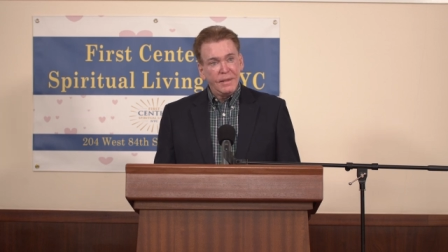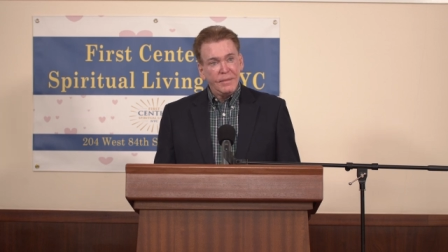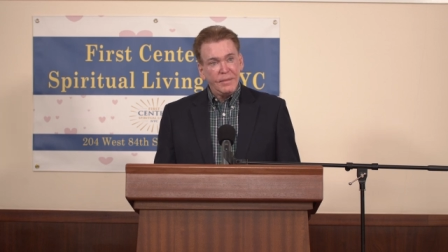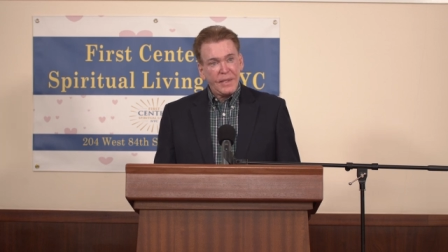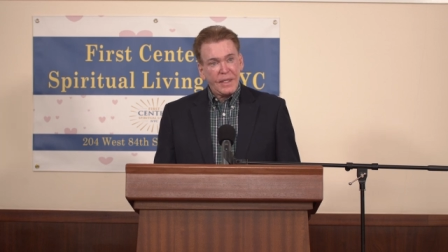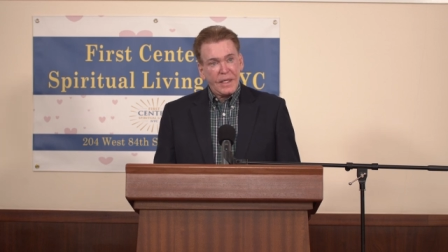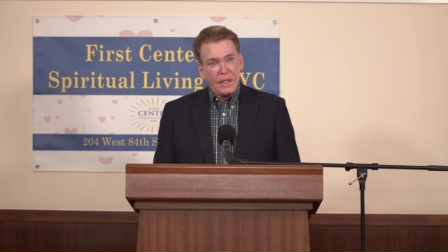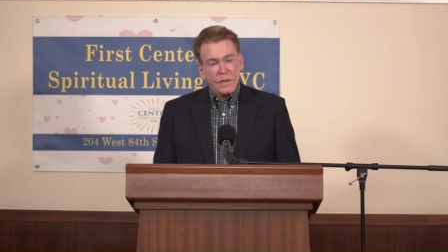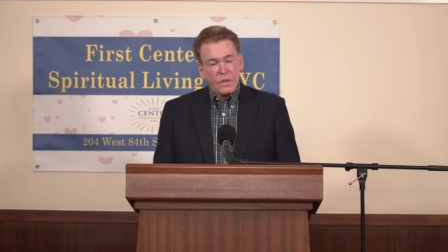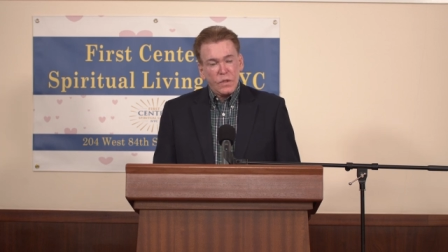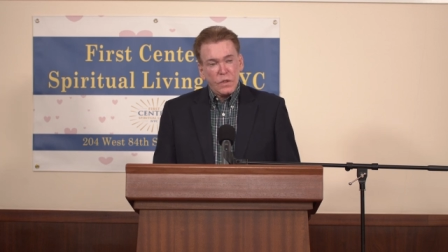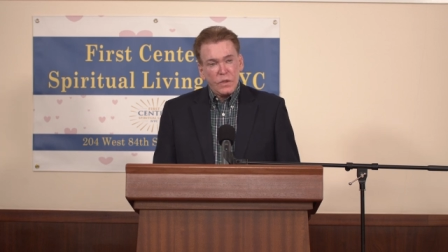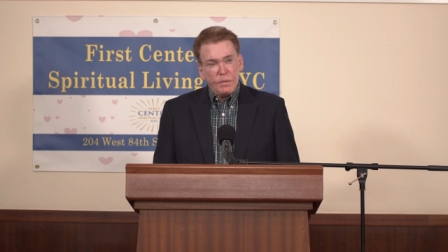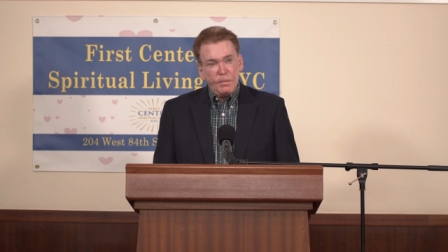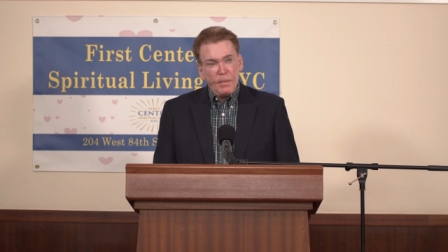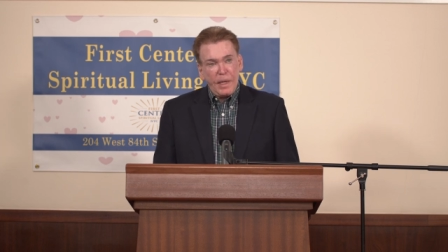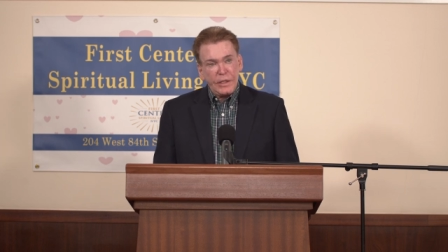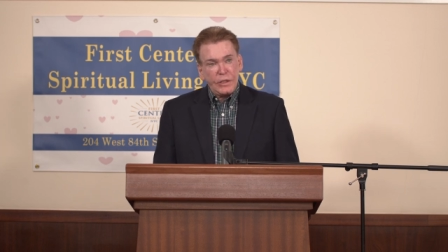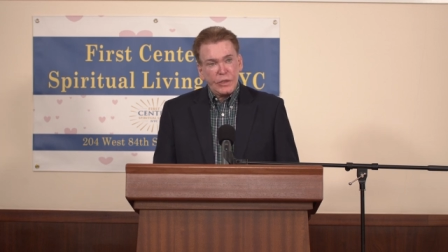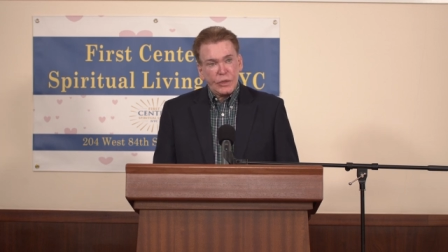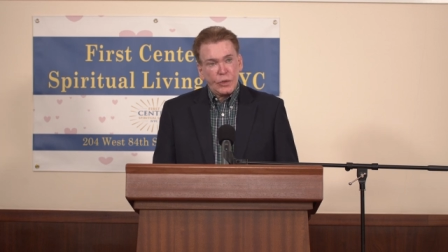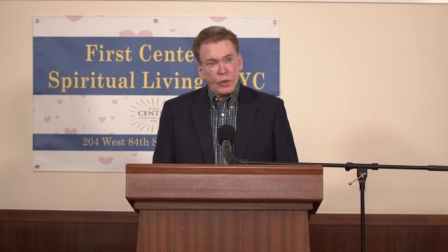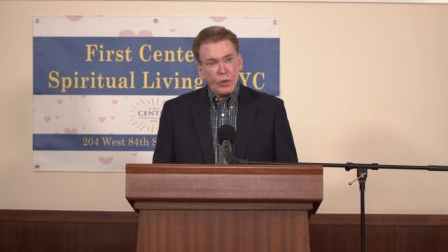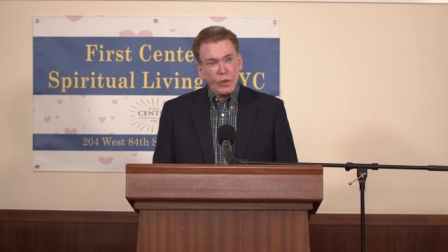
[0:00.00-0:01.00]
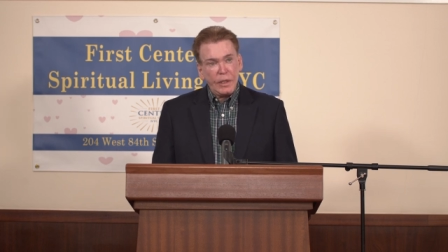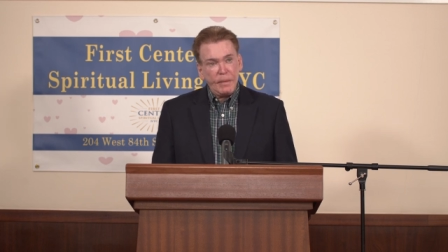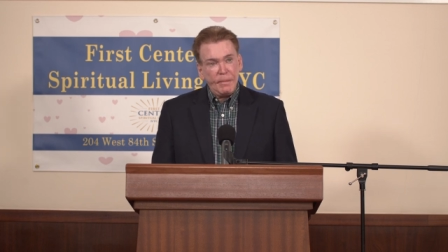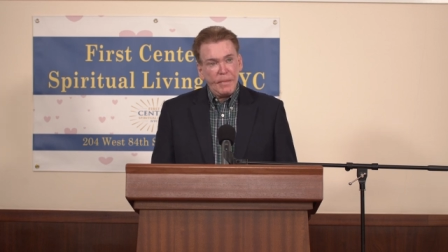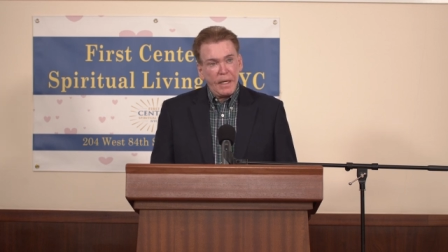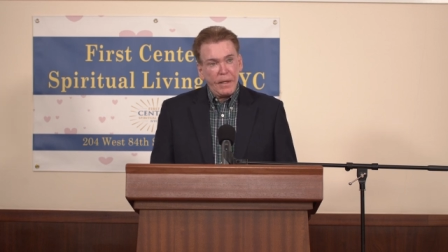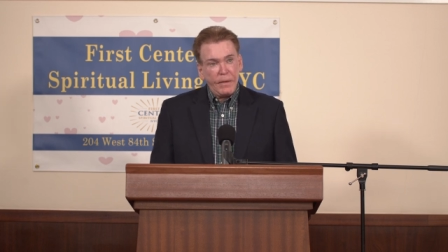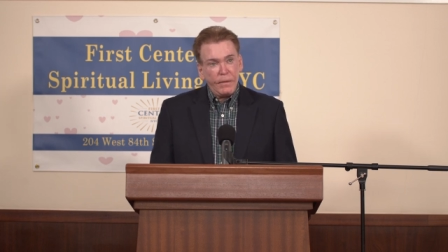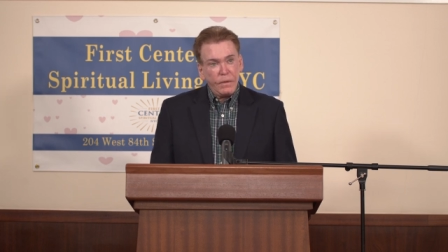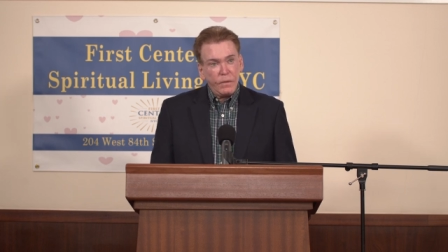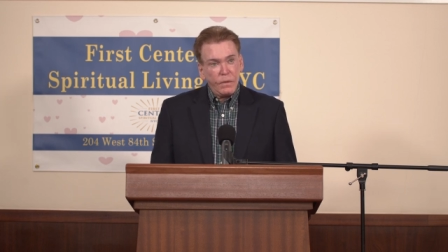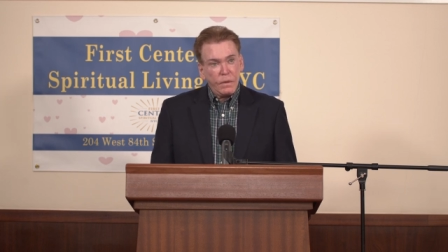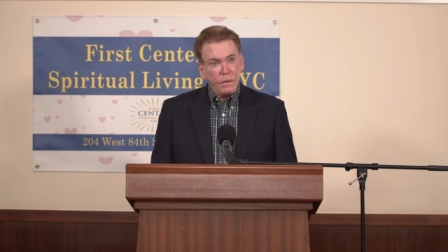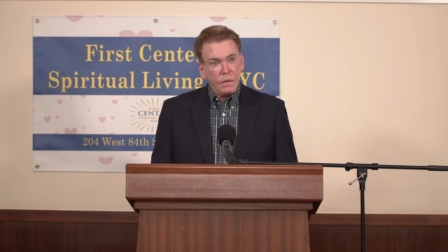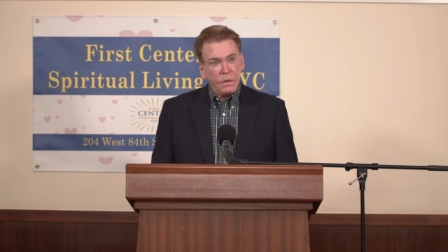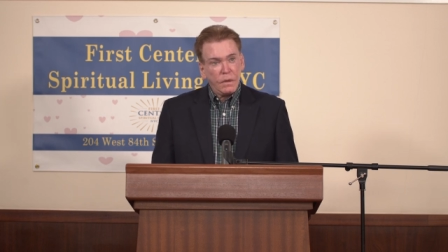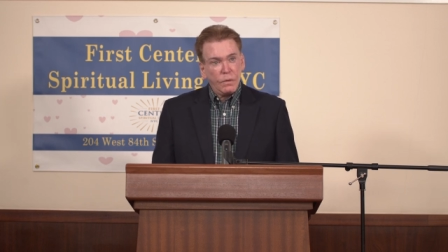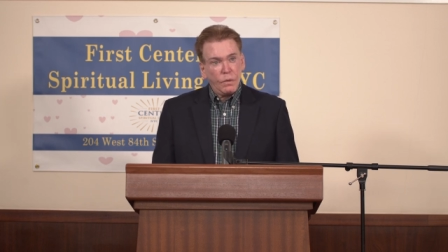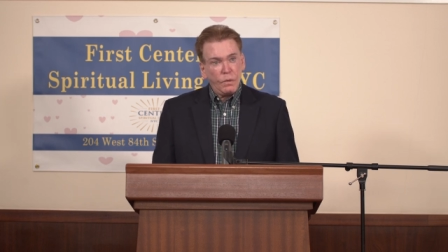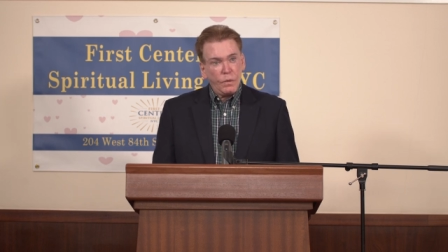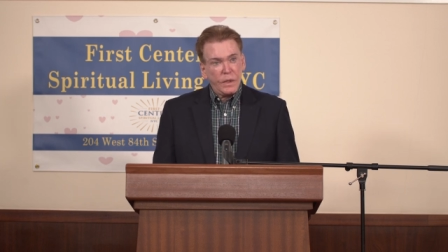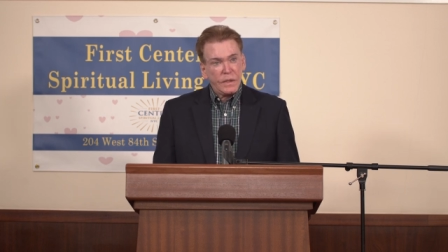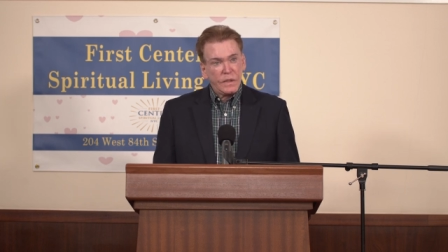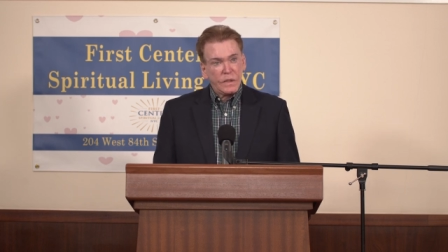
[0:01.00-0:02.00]
because there's much good about
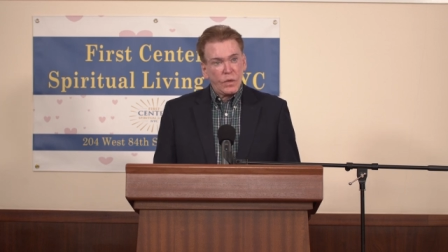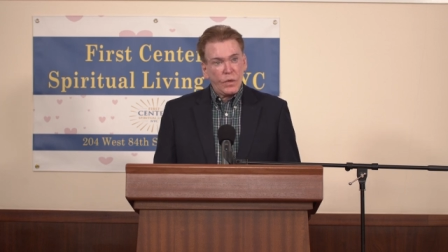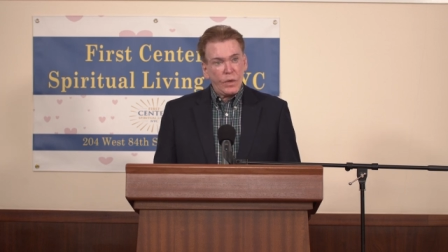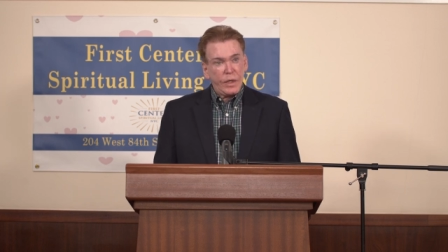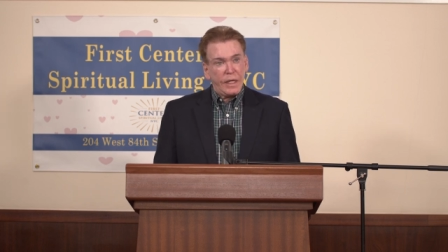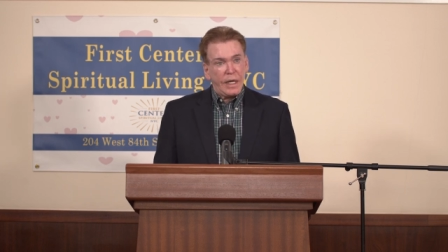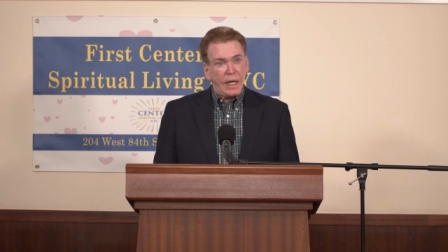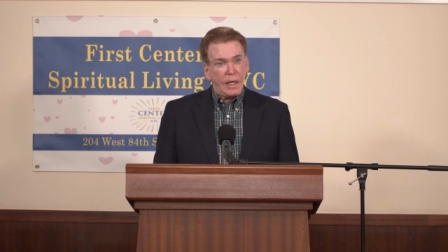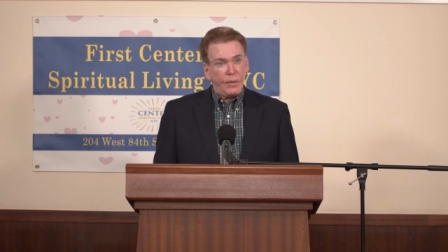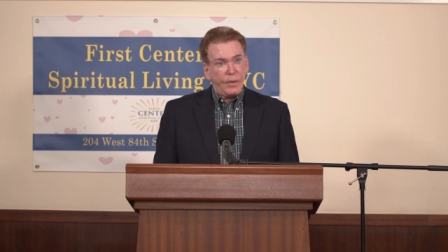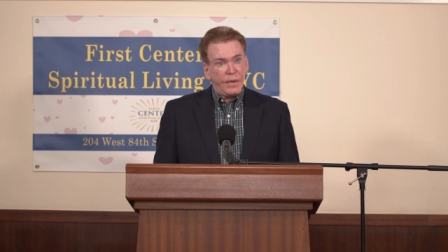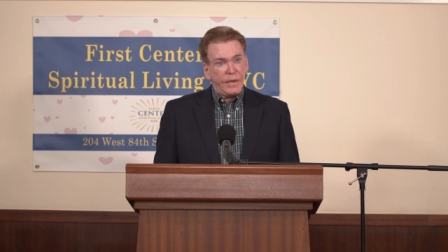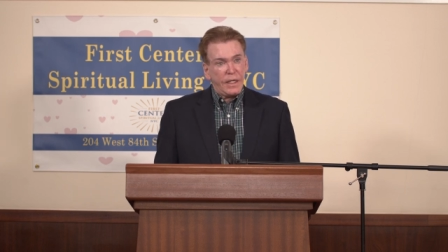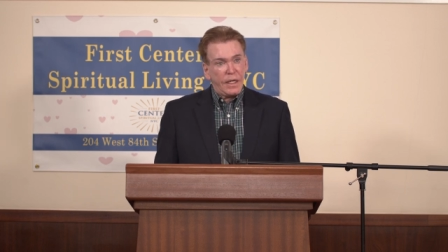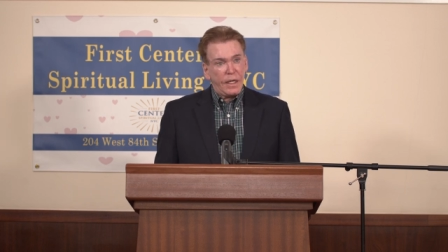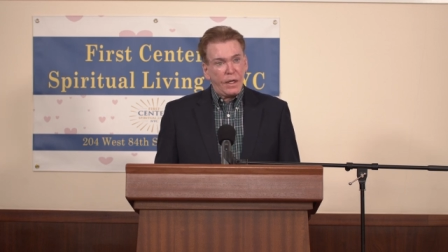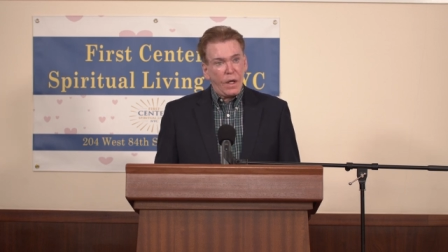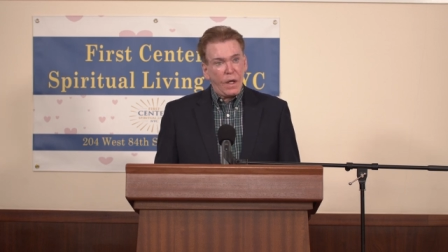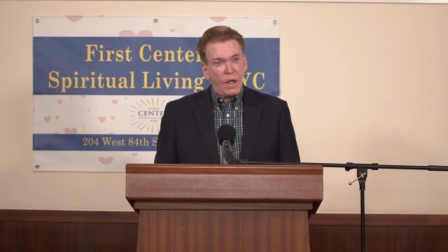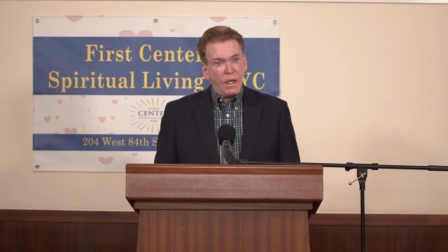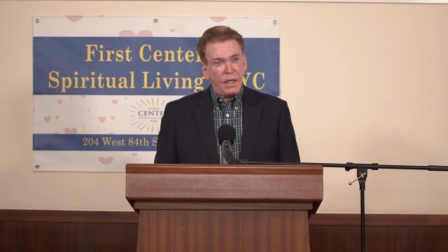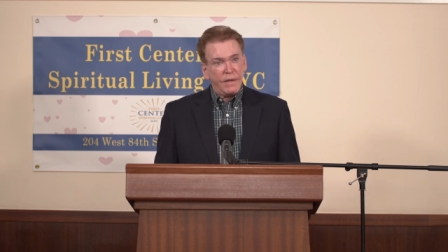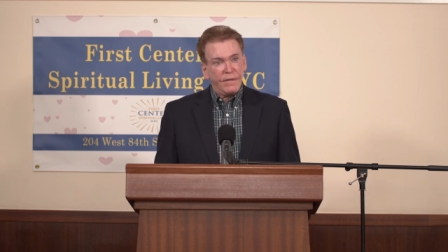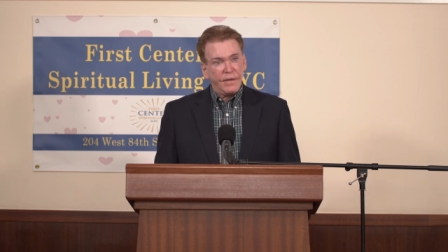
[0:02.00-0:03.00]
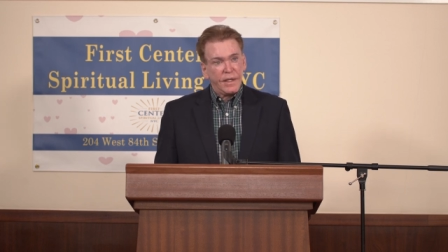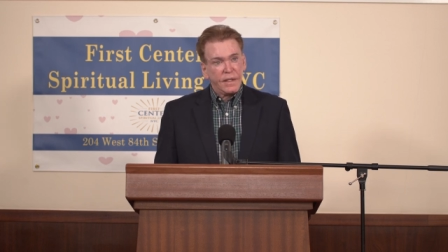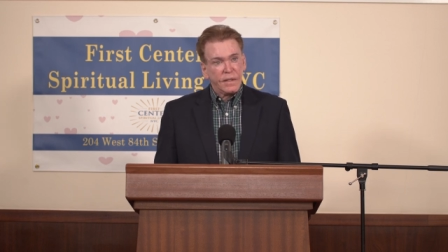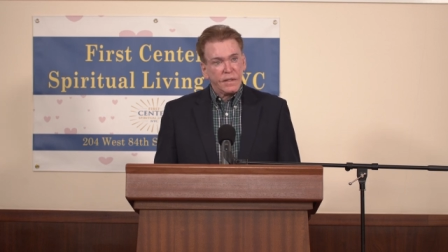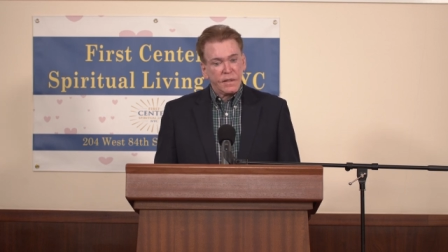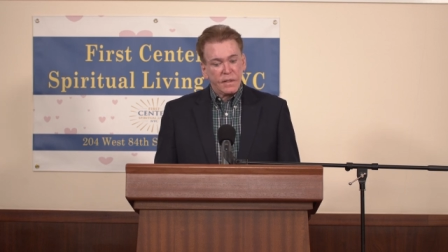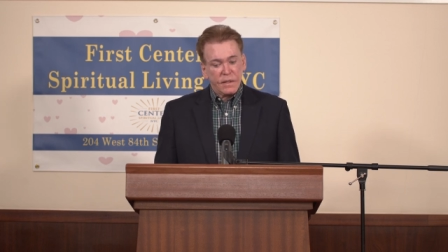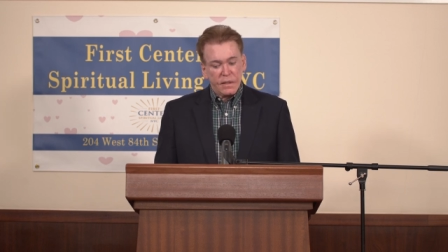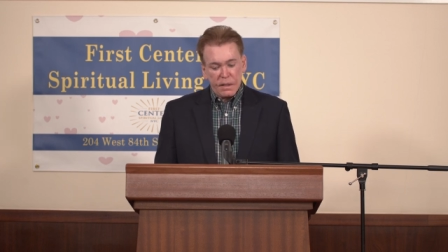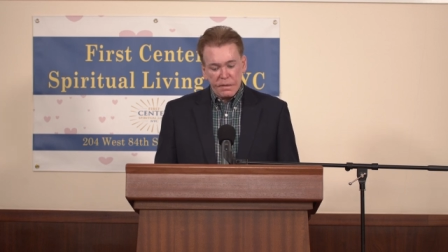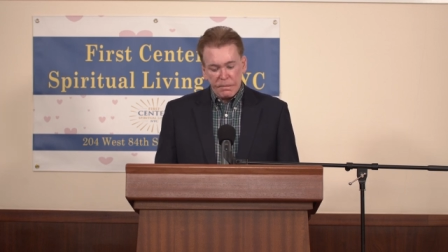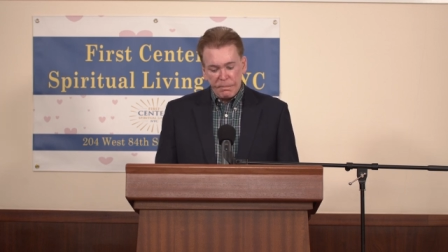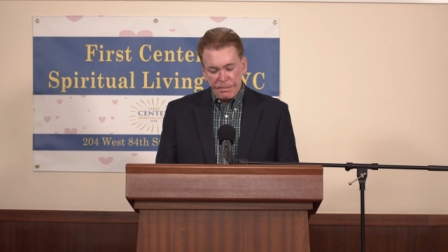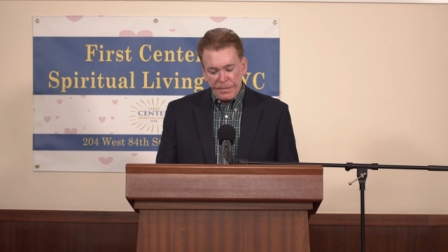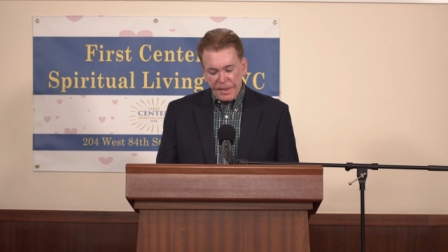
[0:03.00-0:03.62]
what's going on within all of us.